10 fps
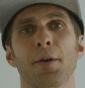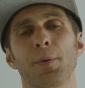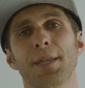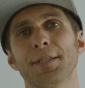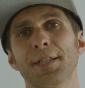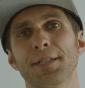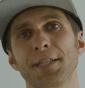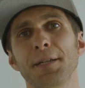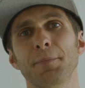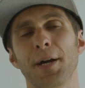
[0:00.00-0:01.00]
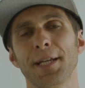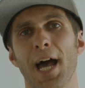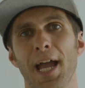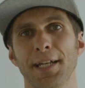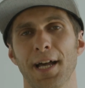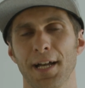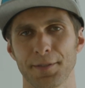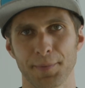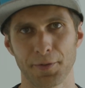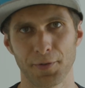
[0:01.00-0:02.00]
with a 16:9
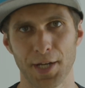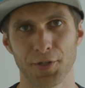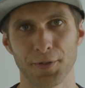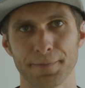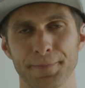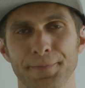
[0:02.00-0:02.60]
aspect ratio.